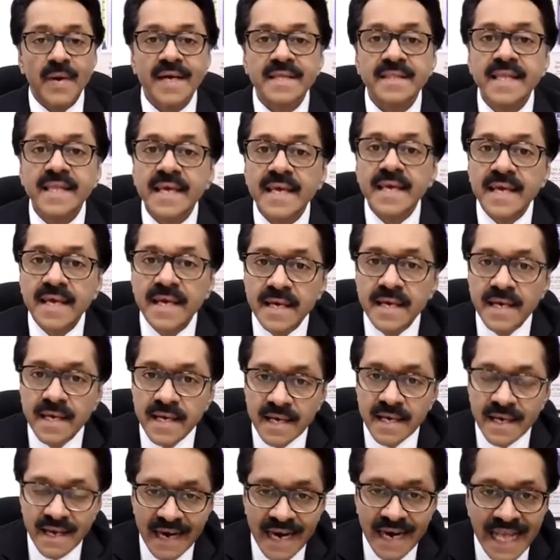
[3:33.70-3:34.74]
where the
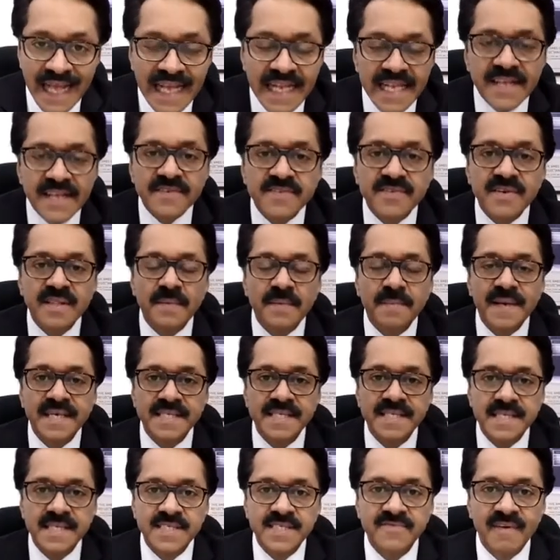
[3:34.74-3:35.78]
relatives of the
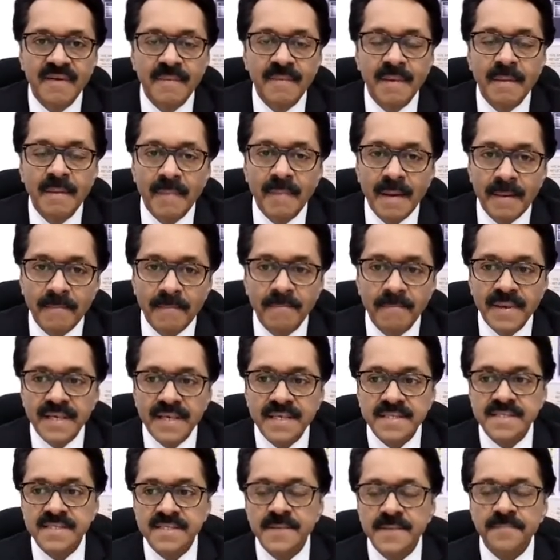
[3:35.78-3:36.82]
patients will be
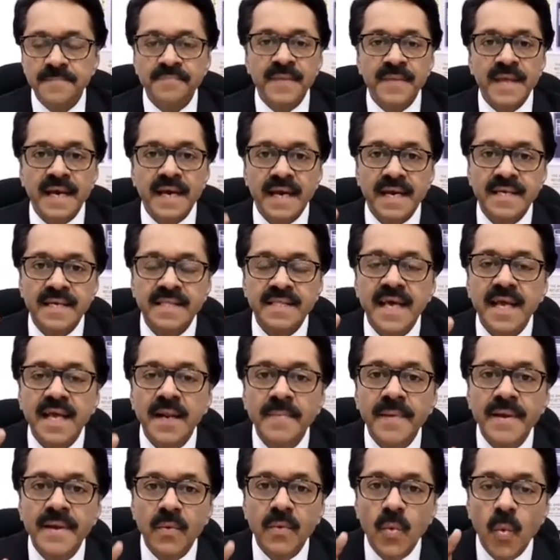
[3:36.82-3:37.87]
members, and
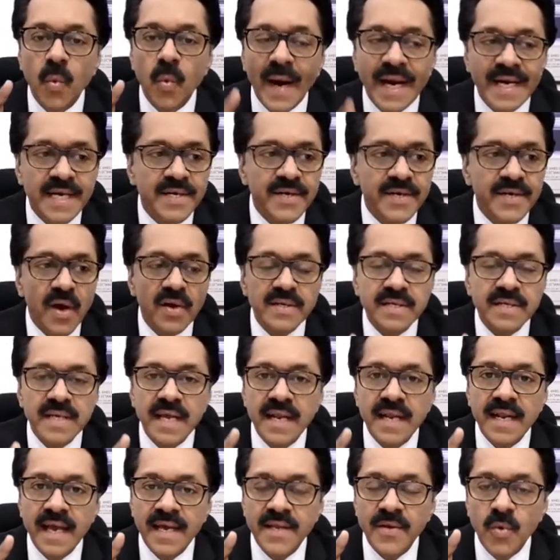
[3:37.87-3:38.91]
there will be 1
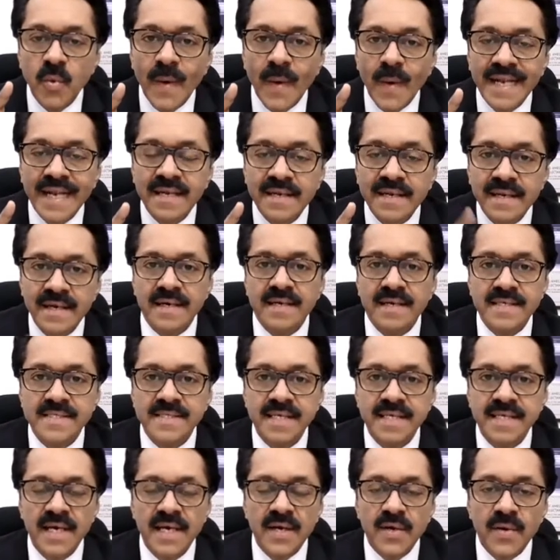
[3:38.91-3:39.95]
doctor and 1
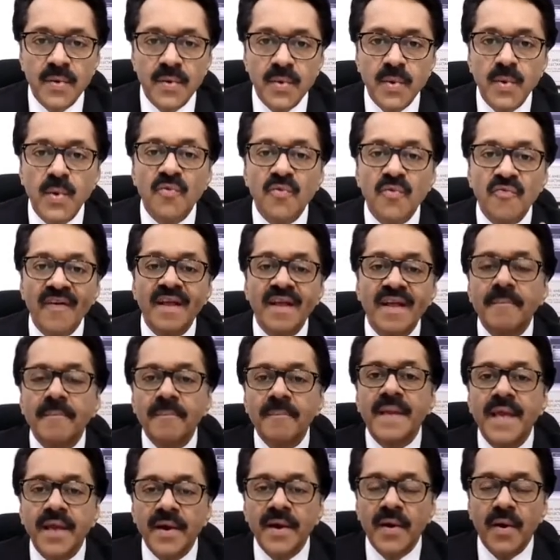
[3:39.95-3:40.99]
nurse who will
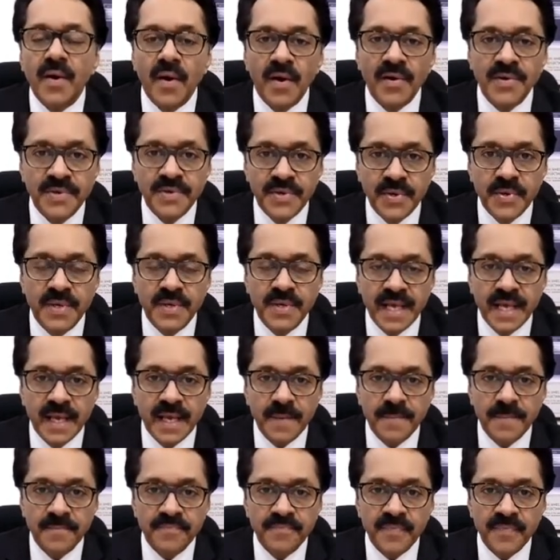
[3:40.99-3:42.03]
be on
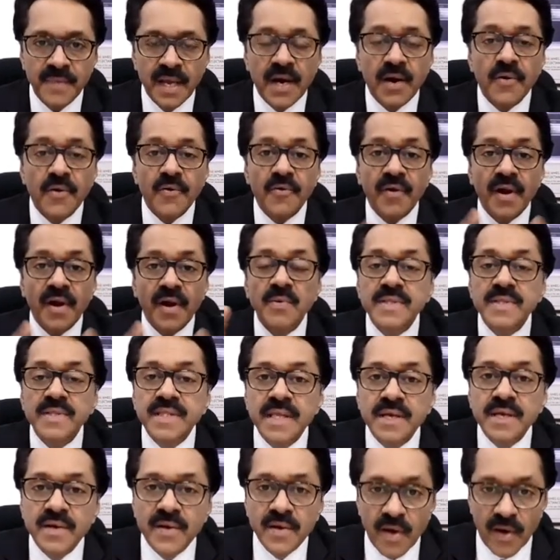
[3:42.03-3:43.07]
duty
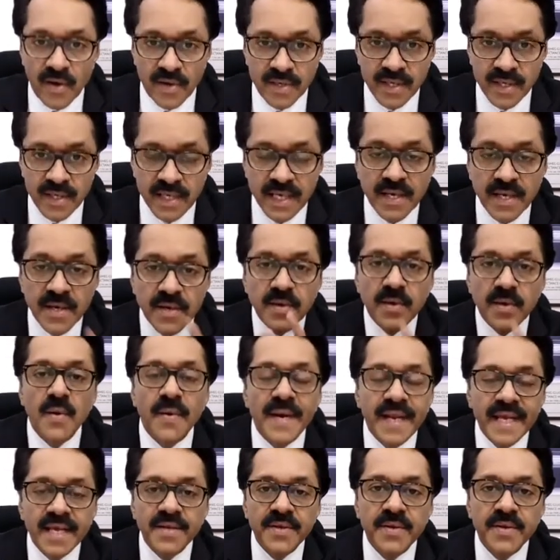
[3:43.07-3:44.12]
round the clock,
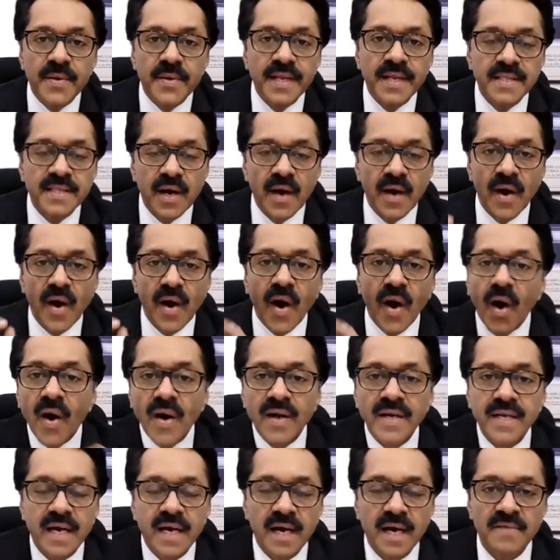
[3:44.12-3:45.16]
including during the
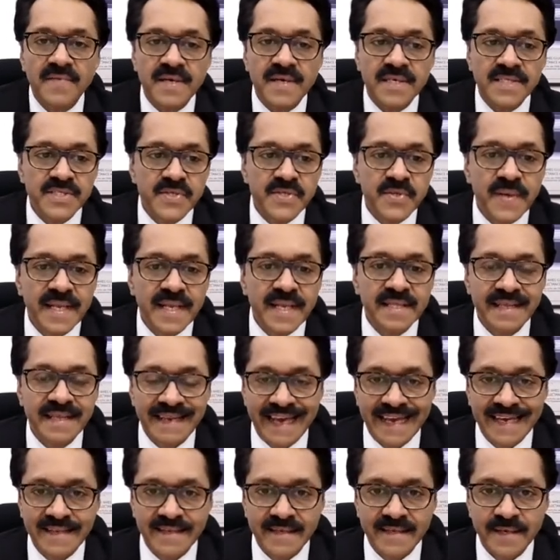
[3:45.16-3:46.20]
odd hours during
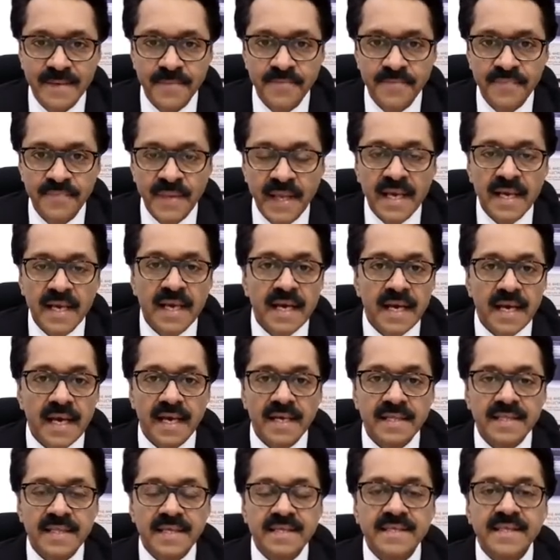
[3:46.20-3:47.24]
the night.
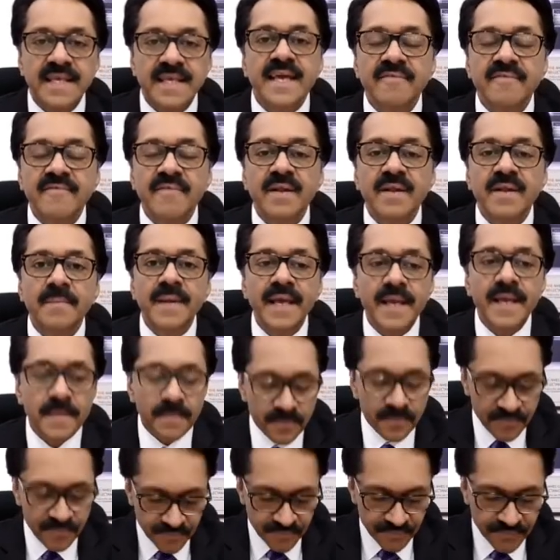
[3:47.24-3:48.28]
And the team will
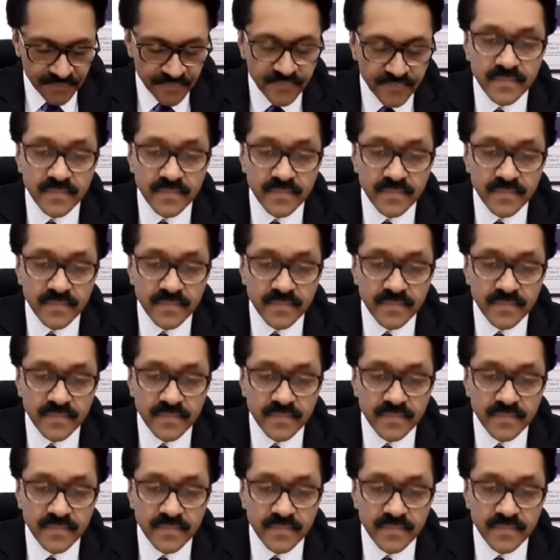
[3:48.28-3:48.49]
be